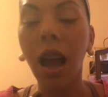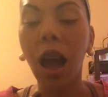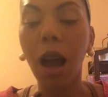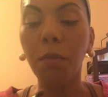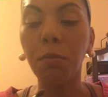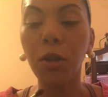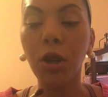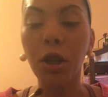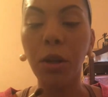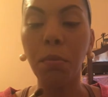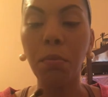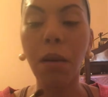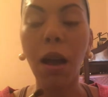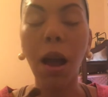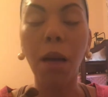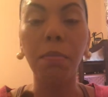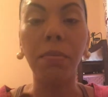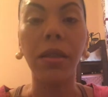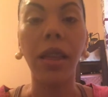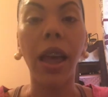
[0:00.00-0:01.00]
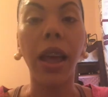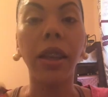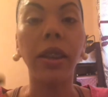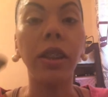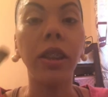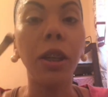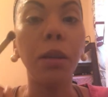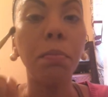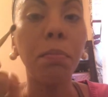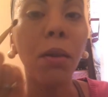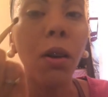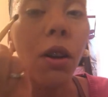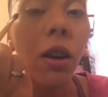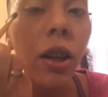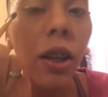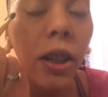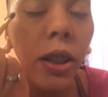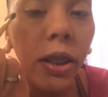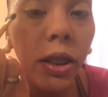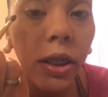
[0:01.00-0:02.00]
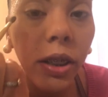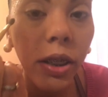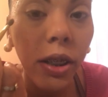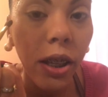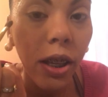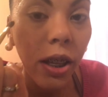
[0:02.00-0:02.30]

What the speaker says: I'm going to pop that lip on.